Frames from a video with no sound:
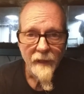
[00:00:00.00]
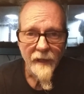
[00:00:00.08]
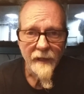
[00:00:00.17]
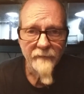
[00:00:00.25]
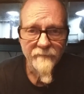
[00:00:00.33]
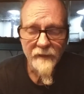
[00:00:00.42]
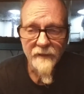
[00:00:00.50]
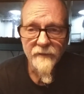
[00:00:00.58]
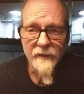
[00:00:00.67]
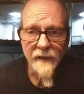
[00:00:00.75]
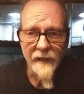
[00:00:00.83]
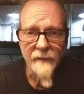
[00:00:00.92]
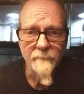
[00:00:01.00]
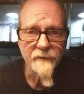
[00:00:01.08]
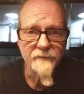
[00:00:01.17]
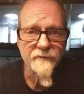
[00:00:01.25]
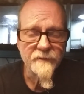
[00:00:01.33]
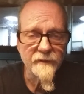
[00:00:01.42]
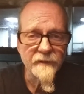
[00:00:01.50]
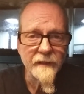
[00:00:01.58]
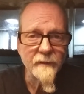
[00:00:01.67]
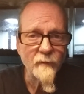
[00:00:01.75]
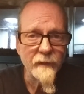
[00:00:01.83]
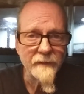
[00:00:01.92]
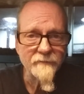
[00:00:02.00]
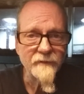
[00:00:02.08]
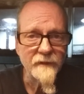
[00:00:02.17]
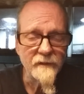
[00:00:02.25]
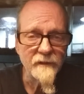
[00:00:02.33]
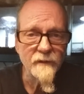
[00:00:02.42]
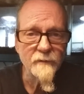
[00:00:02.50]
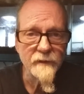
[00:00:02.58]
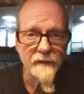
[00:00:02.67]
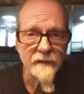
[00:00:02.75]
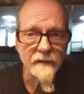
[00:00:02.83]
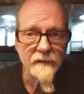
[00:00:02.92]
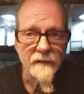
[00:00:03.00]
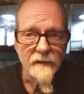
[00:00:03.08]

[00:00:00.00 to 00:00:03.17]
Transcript: And if anything happens to that waxy coating,